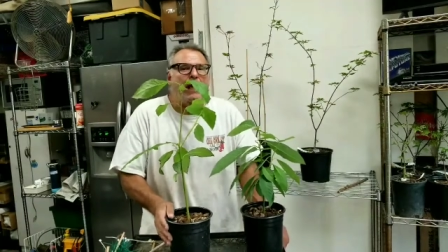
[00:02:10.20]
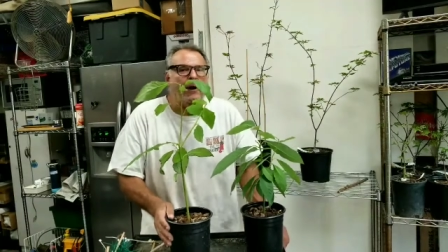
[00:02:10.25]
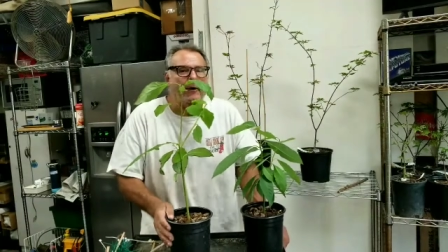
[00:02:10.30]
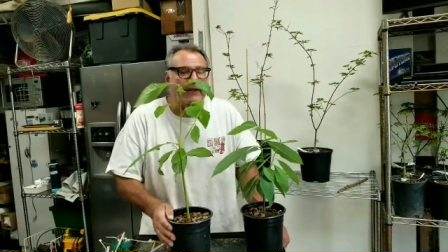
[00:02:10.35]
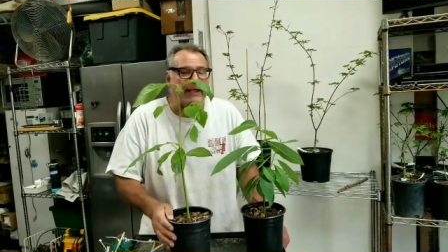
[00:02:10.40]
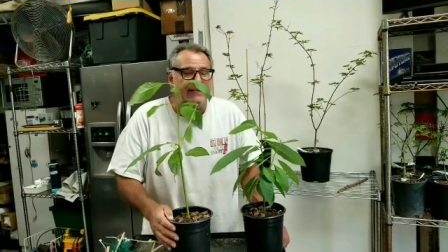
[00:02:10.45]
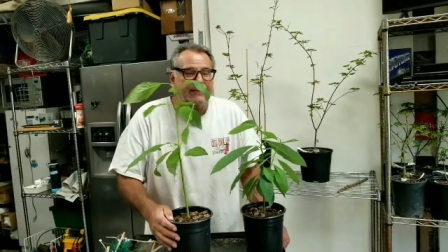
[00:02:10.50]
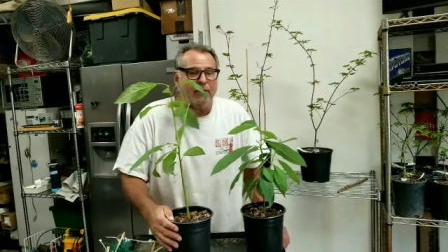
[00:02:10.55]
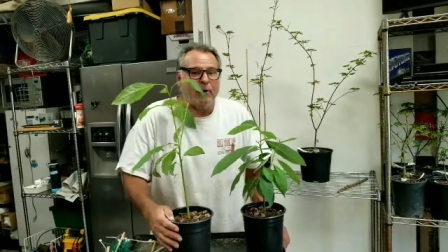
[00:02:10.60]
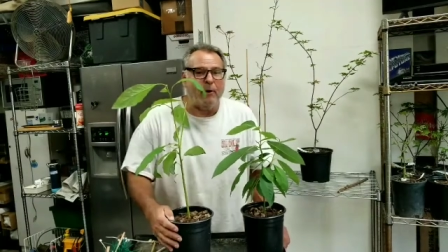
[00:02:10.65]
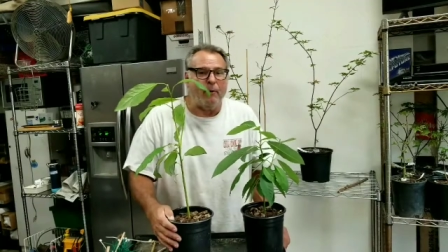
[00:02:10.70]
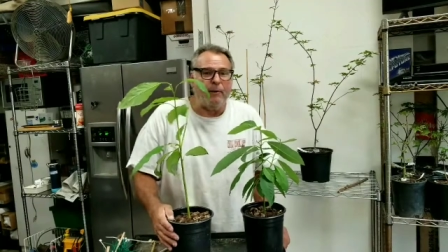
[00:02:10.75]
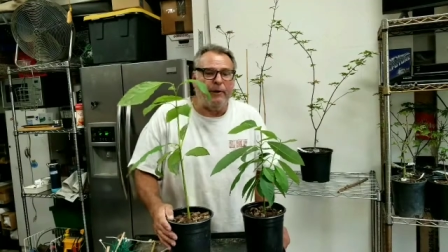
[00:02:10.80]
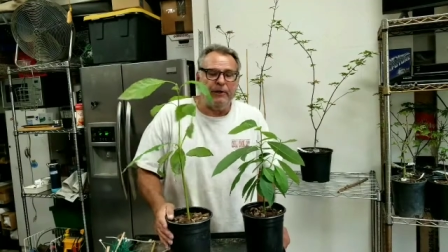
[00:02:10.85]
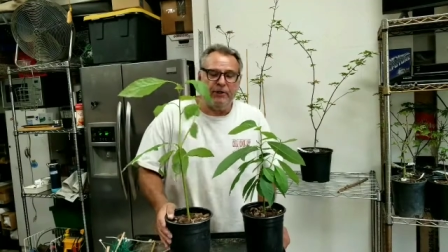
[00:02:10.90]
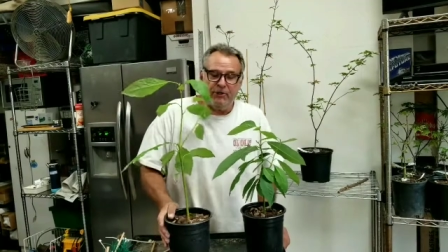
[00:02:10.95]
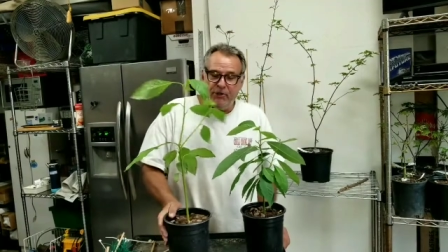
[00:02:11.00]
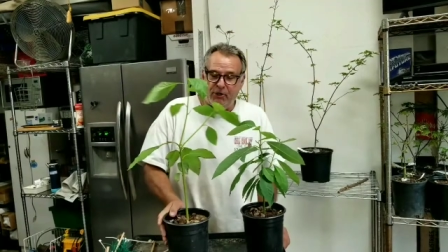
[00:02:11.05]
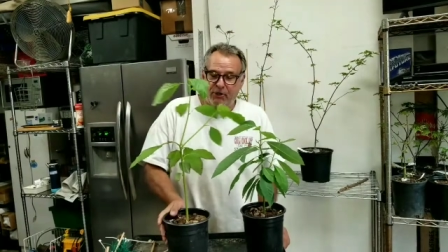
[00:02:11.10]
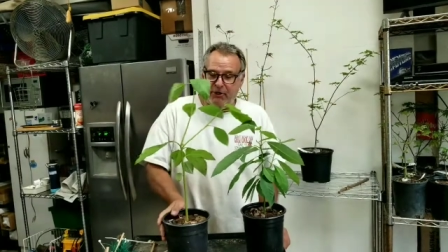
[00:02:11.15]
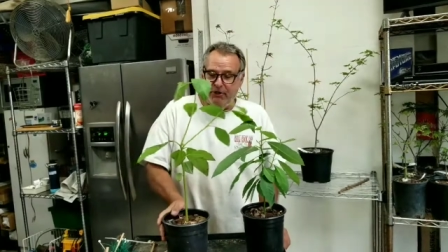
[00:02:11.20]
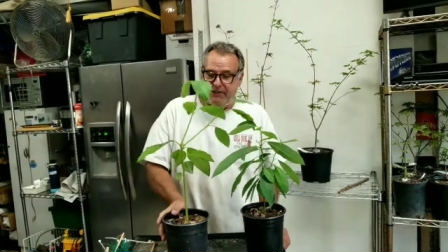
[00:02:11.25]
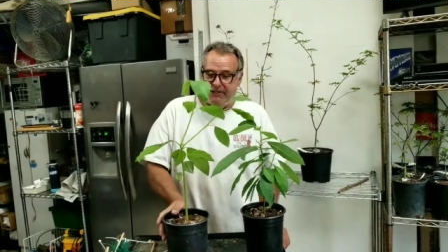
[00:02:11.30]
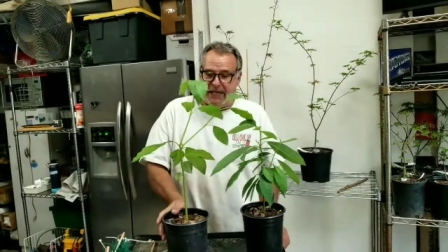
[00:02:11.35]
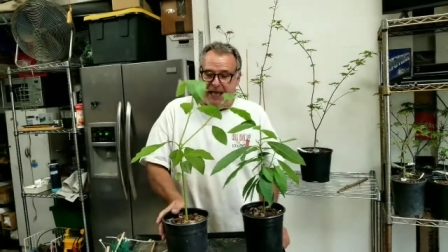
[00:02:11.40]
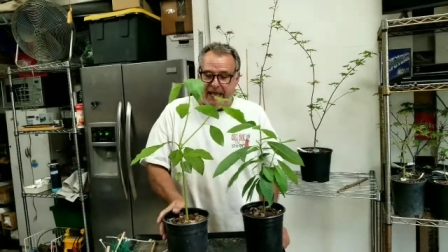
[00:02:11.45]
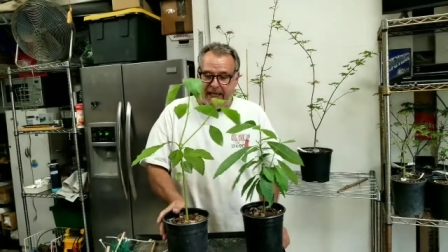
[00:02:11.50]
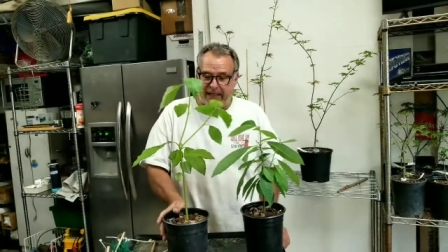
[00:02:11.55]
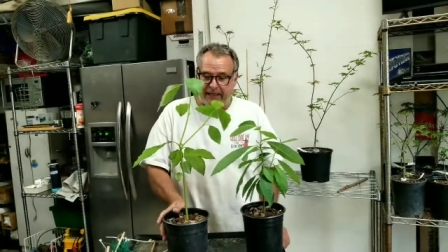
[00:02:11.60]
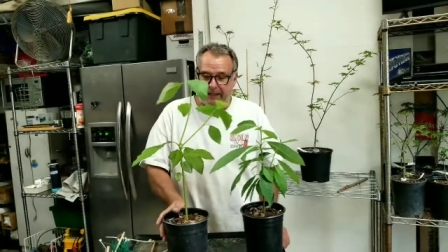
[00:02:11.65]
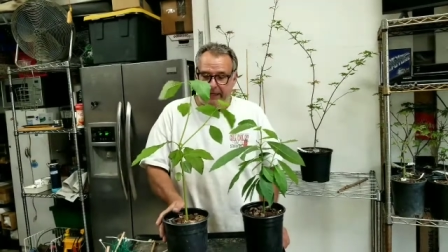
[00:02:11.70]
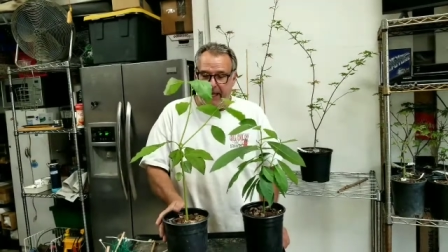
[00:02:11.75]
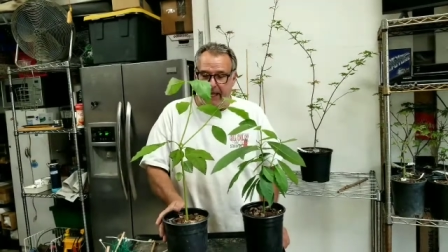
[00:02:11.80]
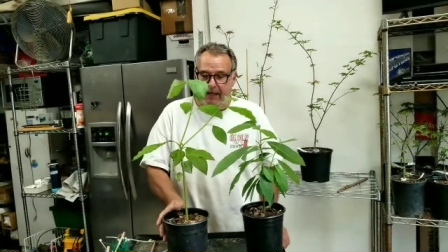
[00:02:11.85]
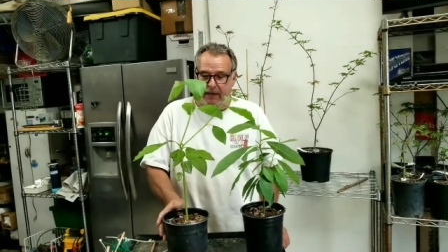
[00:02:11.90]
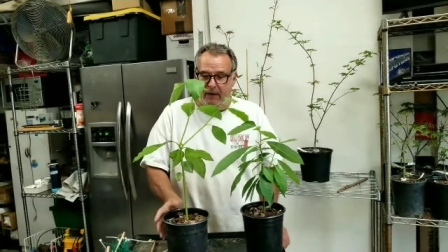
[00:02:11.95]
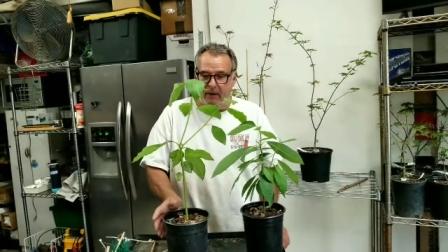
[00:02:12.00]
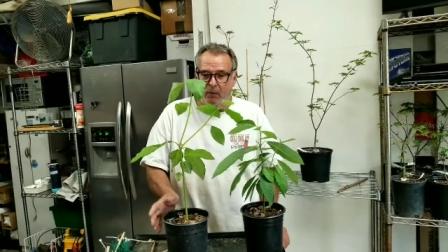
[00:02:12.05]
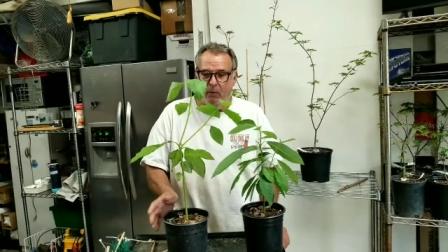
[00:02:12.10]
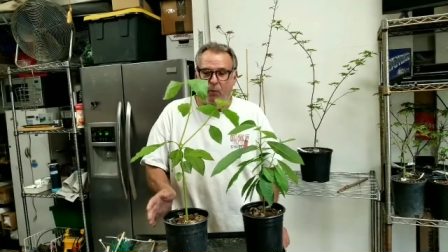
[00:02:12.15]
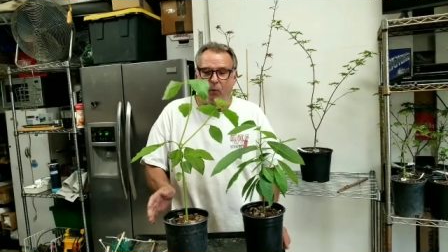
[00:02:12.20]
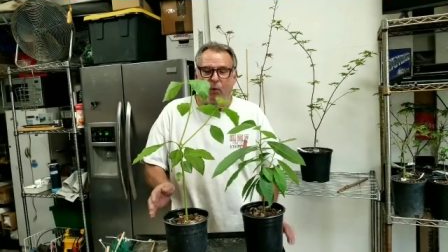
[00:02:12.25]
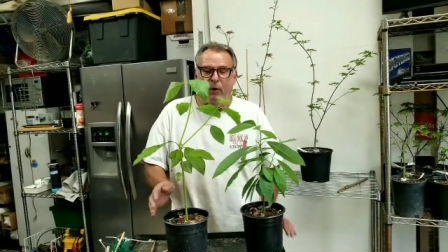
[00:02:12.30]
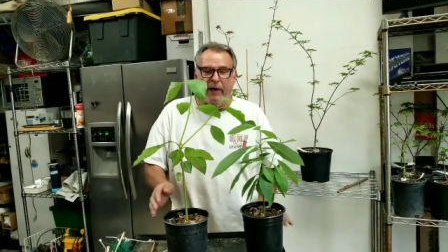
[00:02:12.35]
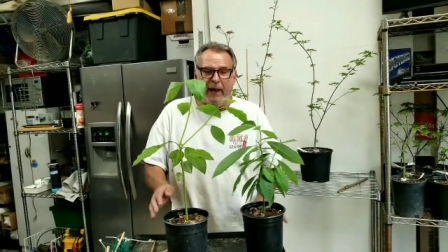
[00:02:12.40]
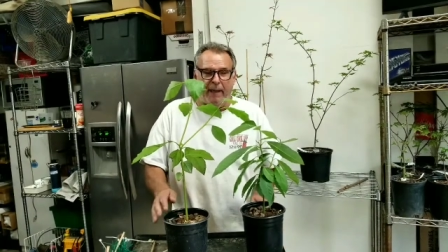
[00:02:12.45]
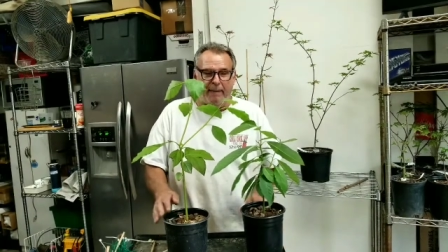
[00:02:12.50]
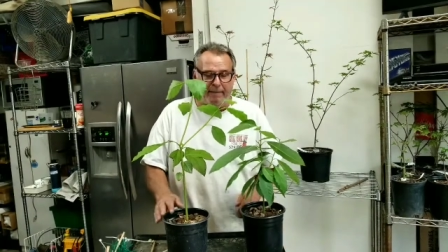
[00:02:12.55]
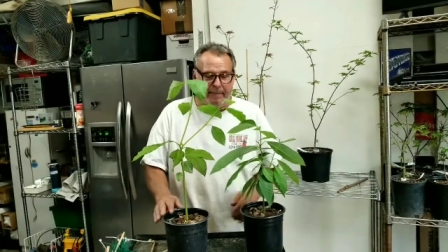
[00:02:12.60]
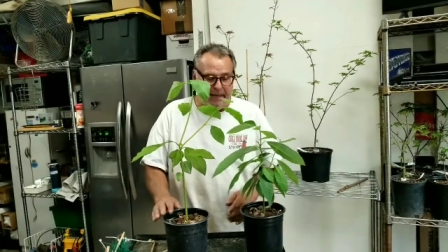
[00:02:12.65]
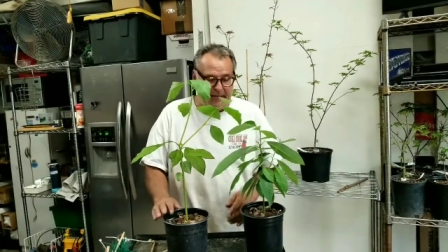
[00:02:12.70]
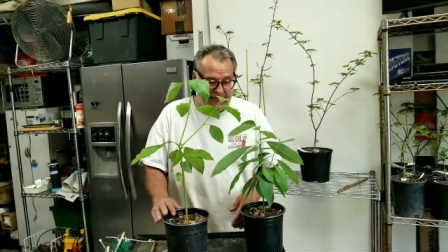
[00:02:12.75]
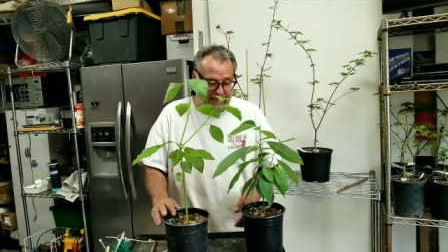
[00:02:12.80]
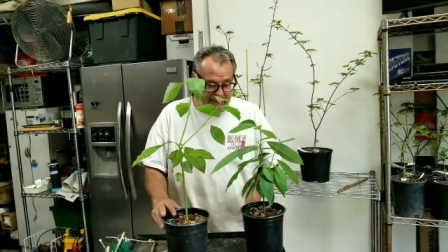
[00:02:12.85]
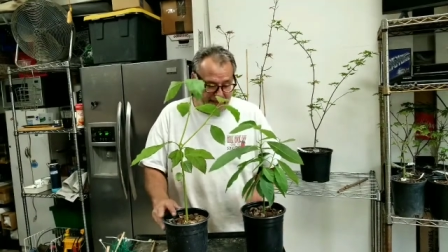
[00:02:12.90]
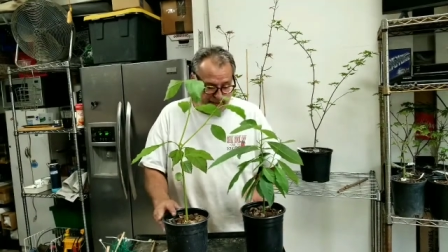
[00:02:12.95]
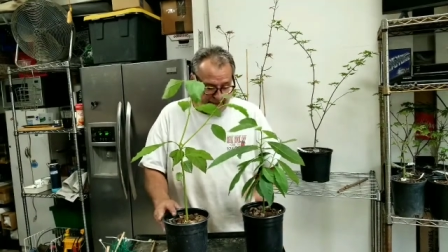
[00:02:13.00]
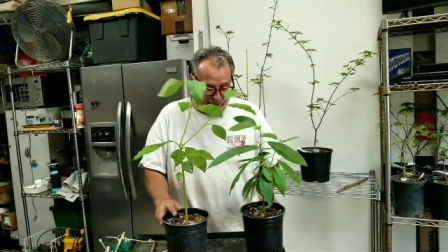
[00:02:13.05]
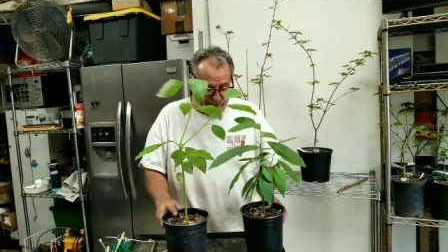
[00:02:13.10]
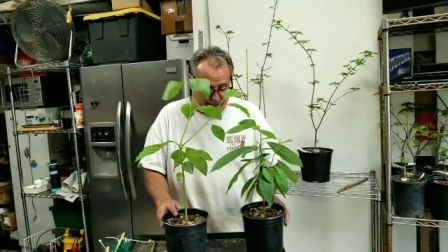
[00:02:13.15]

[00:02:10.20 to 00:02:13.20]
Okay, so I wanted to show you exactly what I mean,